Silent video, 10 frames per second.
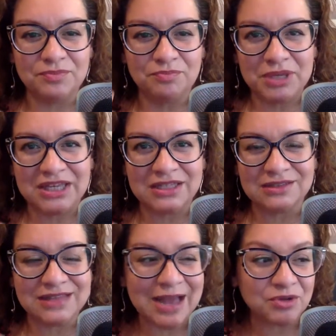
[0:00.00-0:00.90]
be
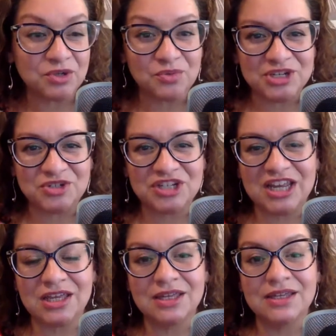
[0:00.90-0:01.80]
louder when you
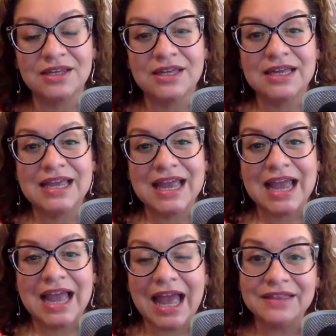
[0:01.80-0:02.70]
shake it
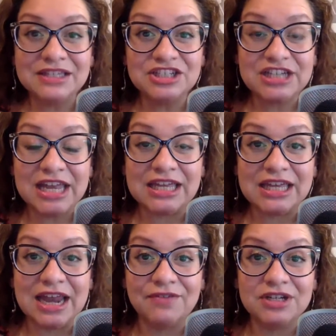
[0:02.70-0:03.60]
and then shake
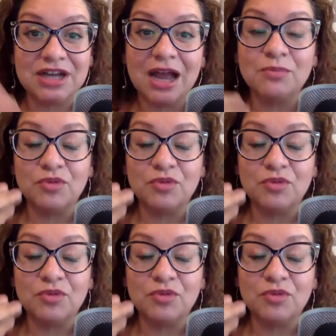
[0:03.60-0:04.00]
it every time